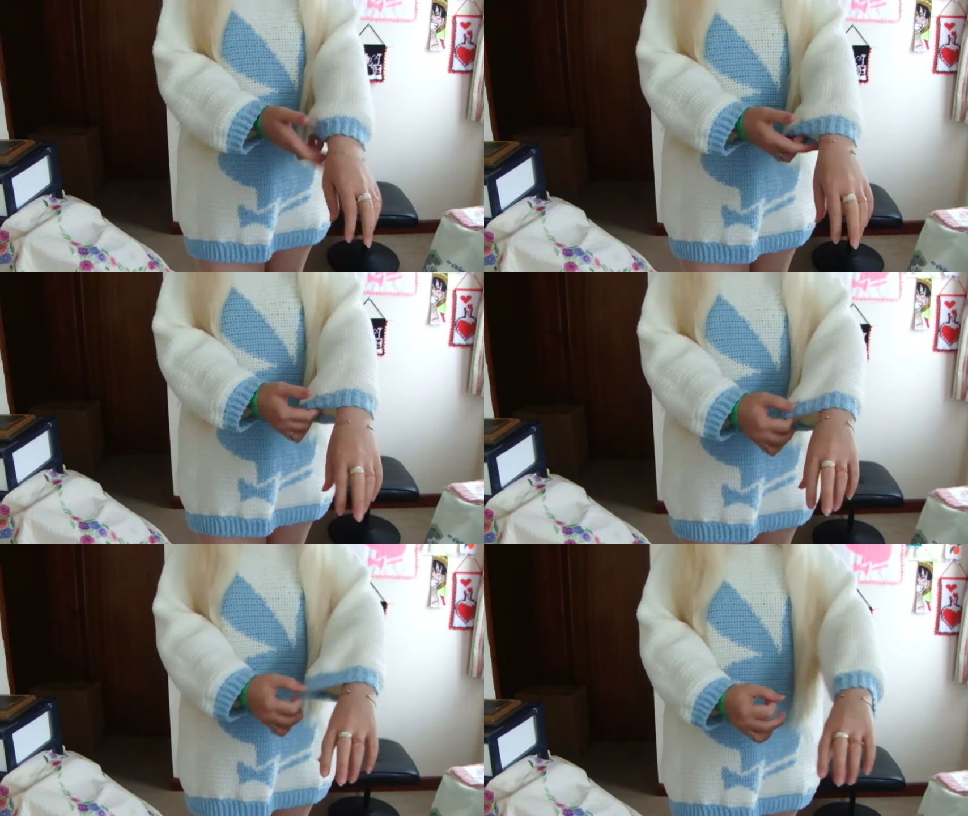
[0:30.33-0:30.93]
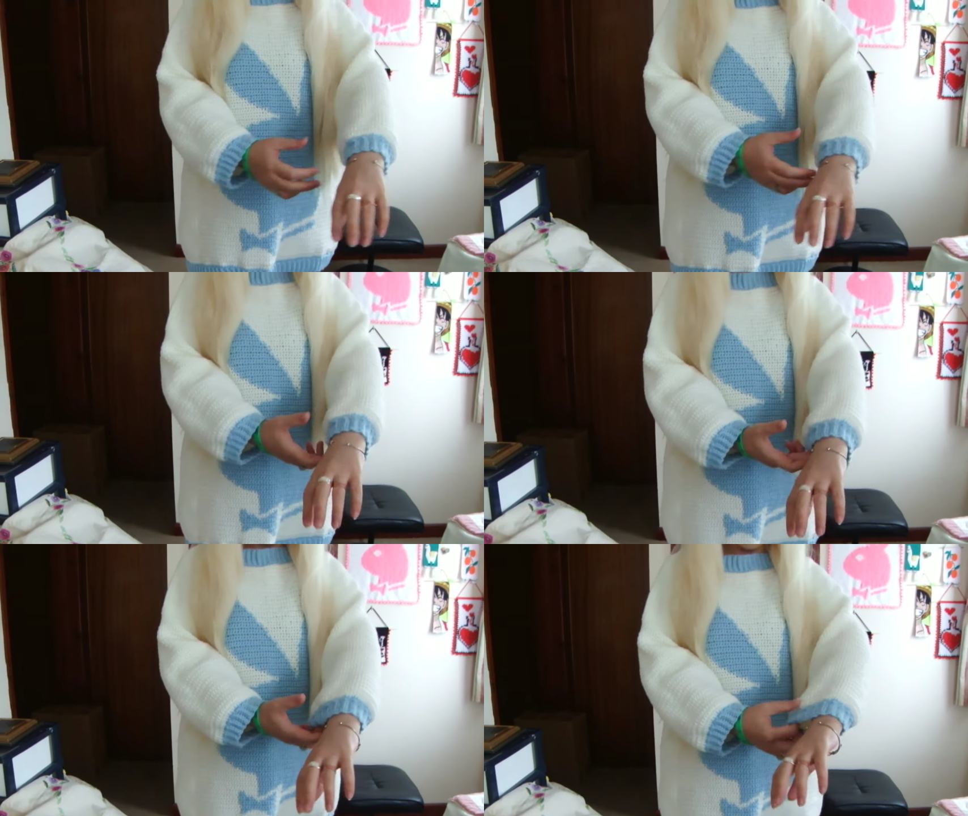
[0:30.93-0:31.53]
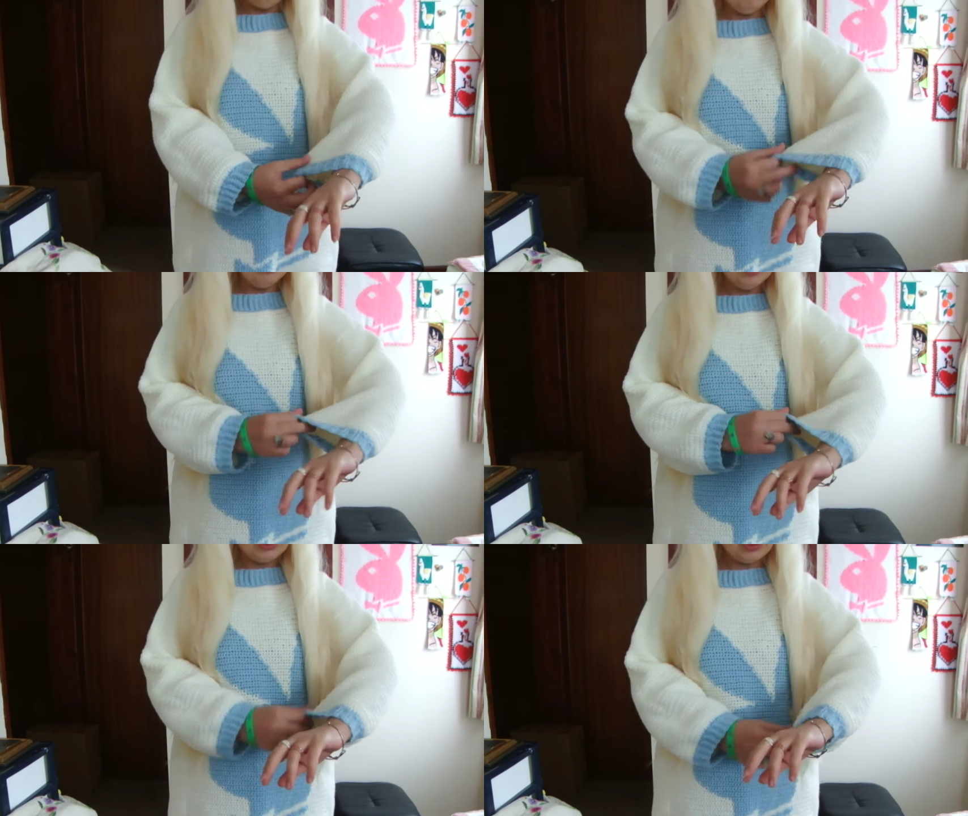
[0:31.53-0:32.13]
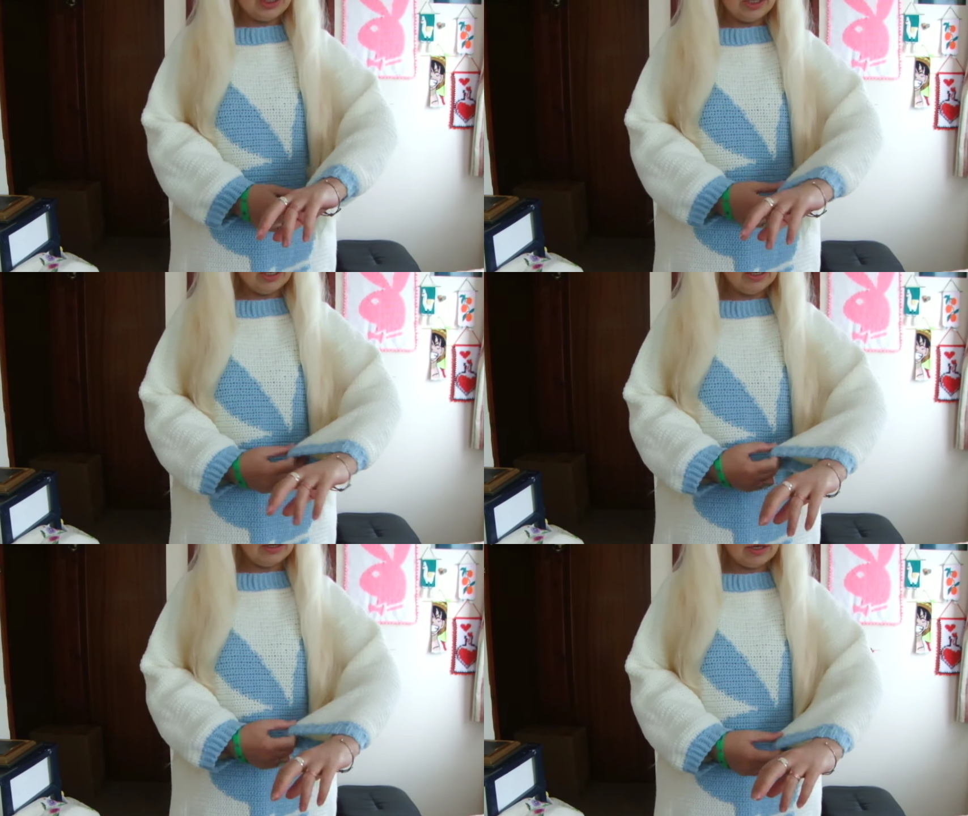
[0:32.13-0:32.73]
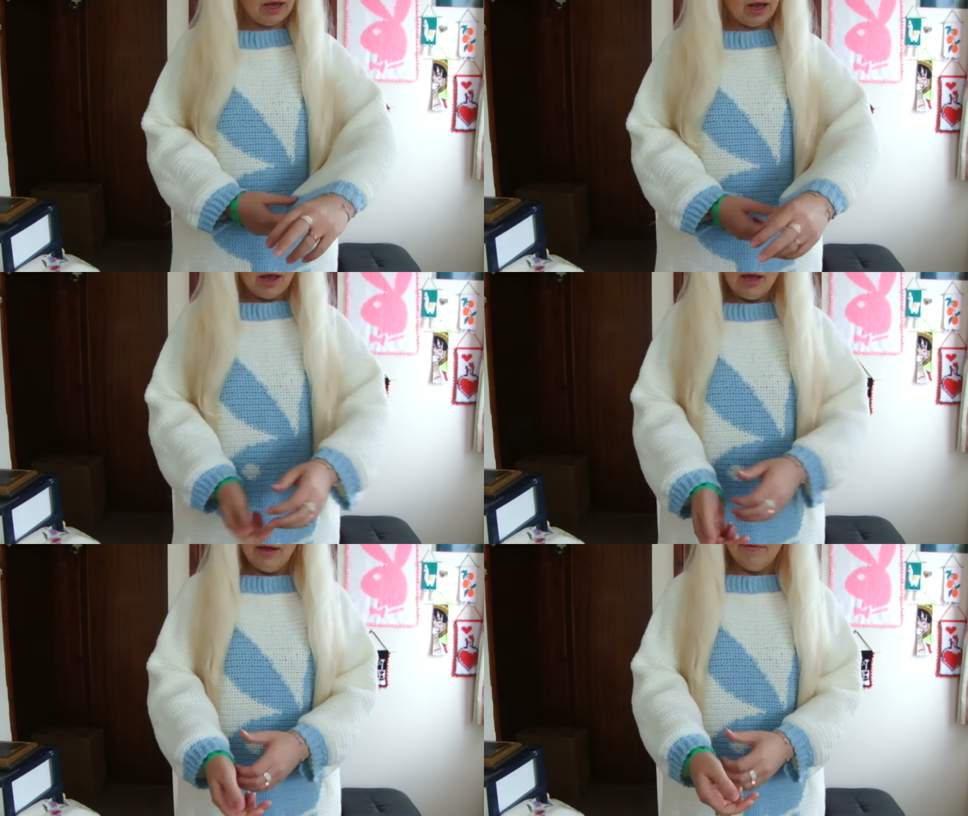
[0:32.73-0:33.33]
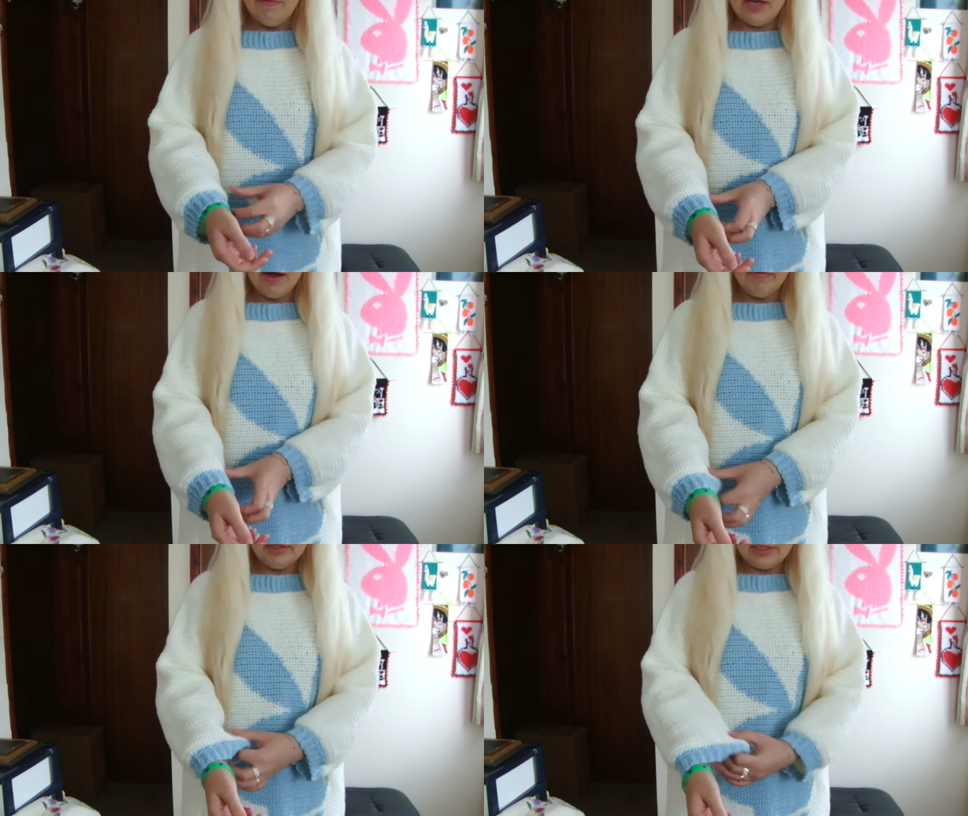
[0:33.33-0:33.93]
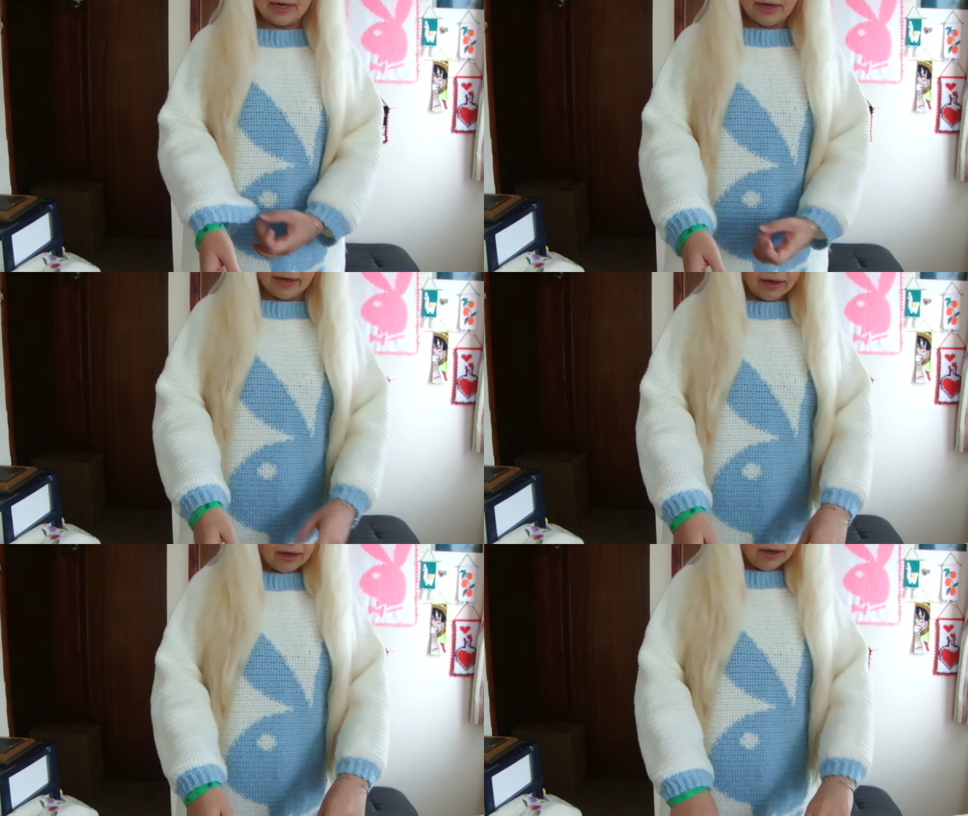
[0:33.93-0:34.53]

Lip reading: (no speaker visible)